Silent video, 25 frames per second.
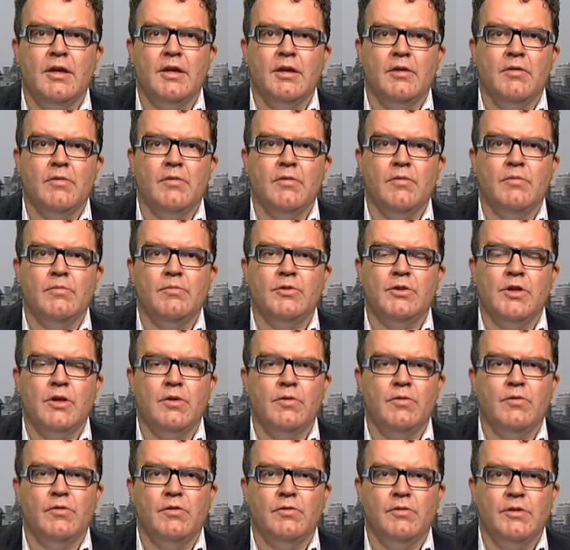It
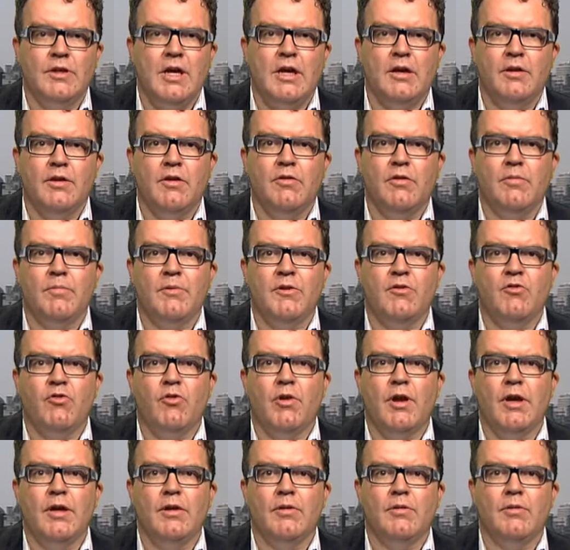shows that, yeah, another
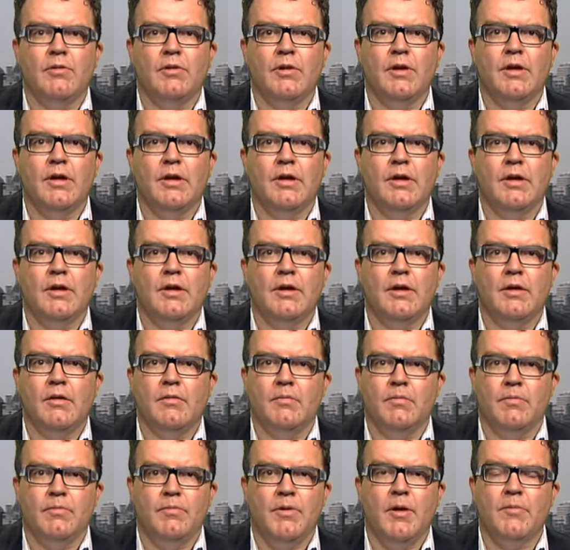betrayal, uh,
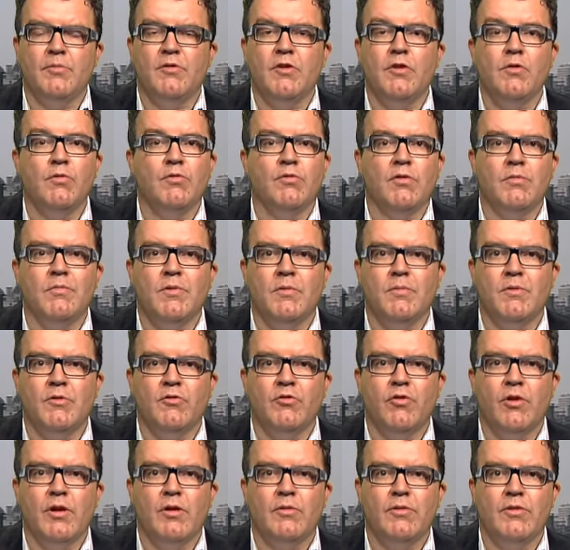perhaps the ultimate
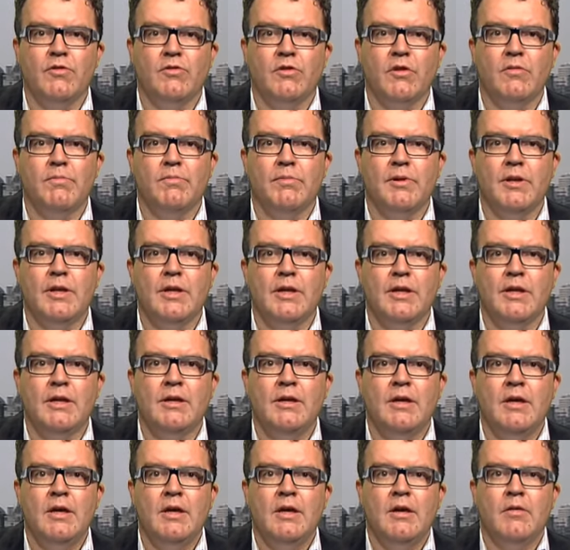betrayal. This company
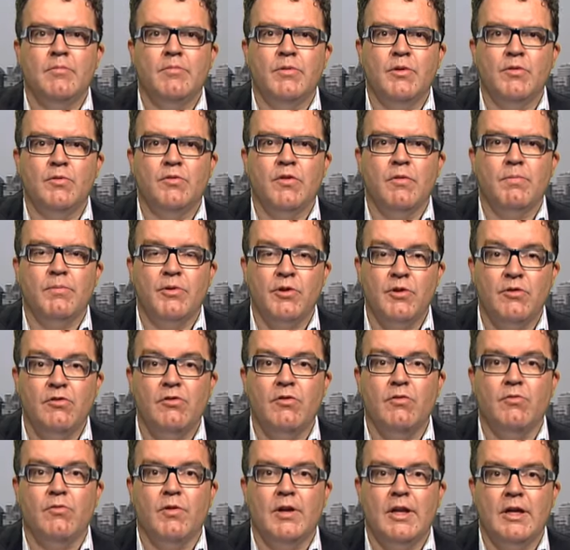built a
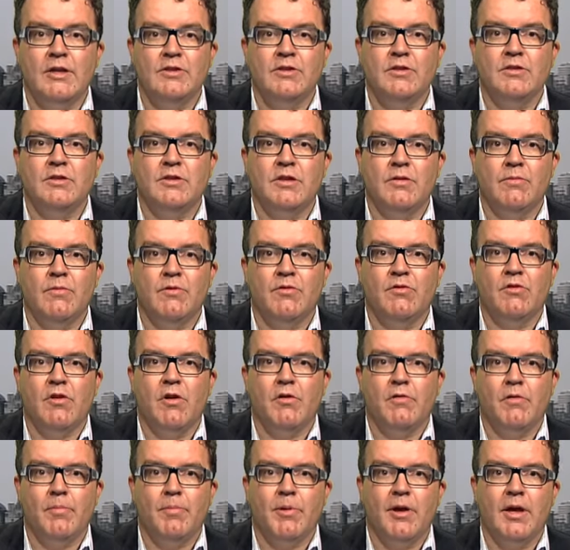personal relationship with
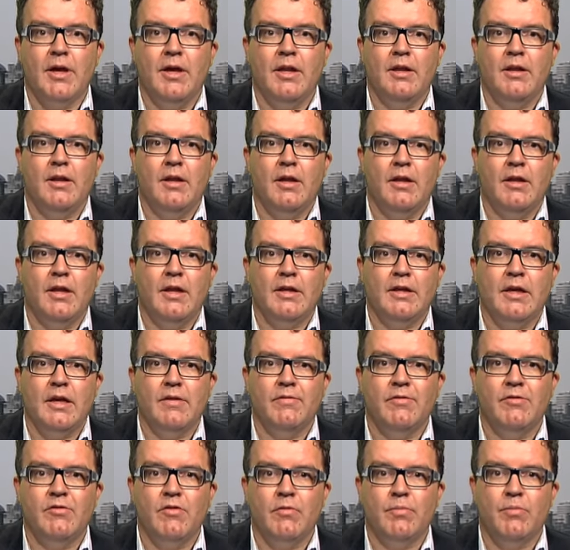Sarah Payne, and they gave
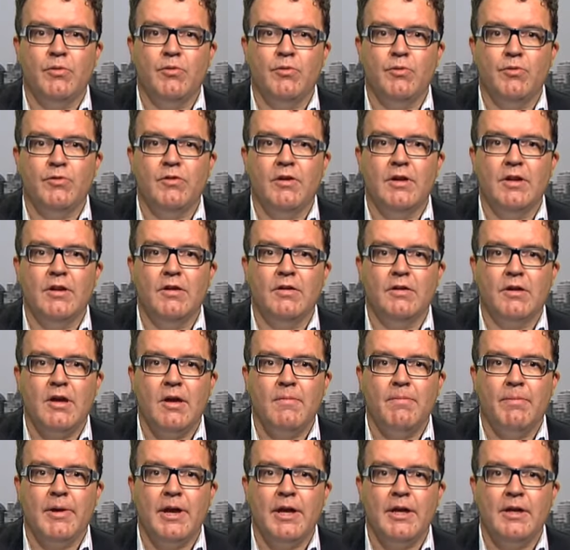her support in a
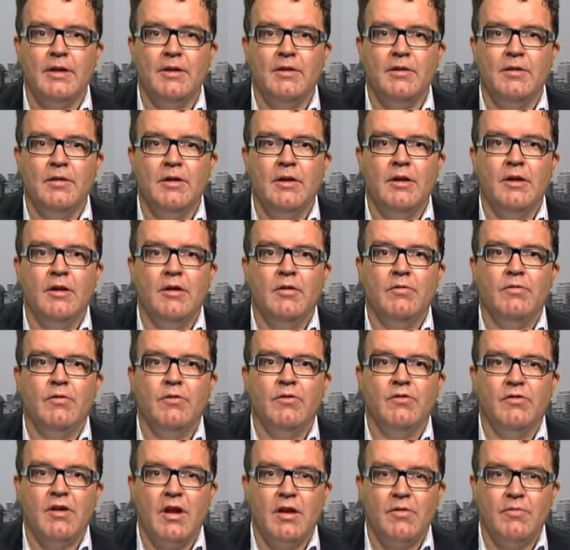campaign for
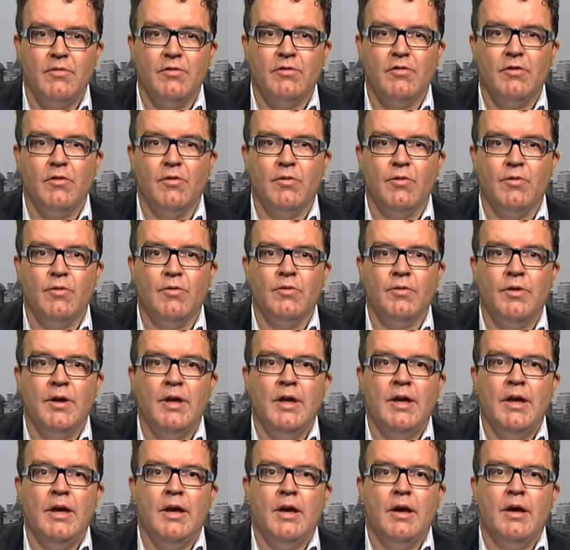Sarah's Law.
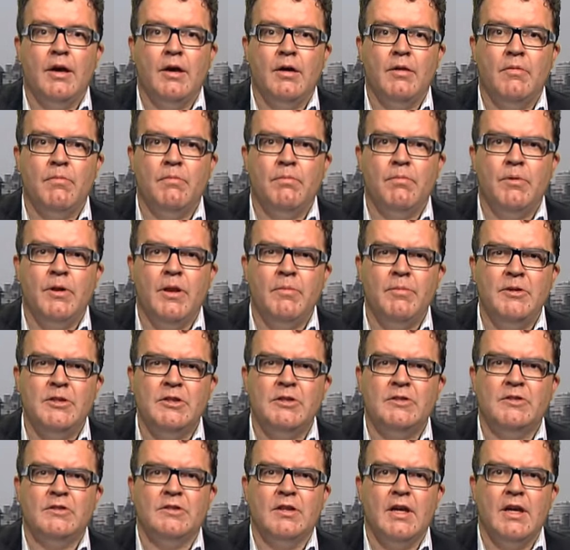Um, but let me
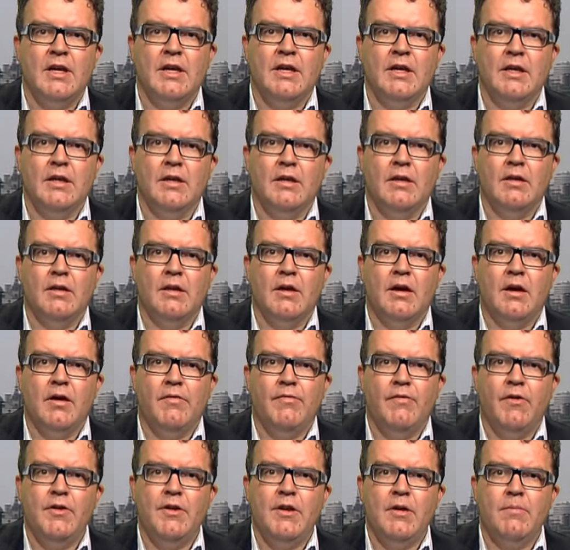just say, I
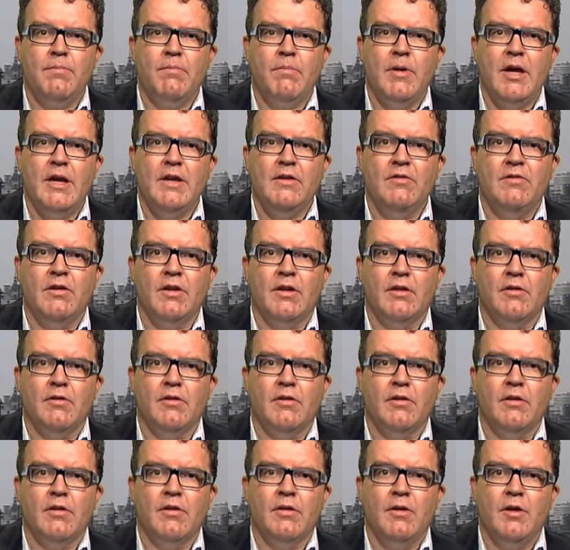find it amazing
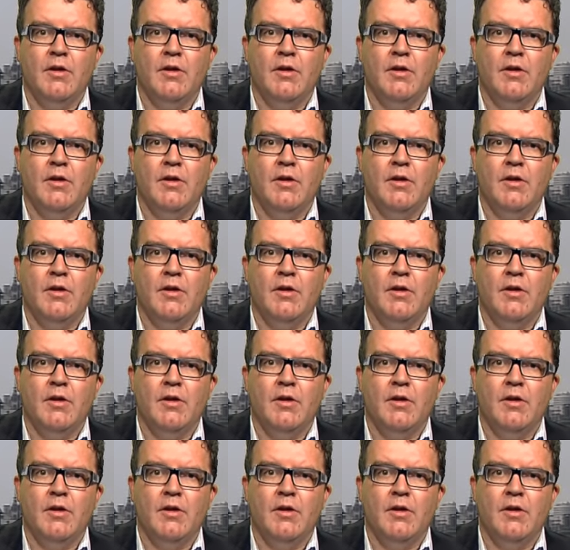that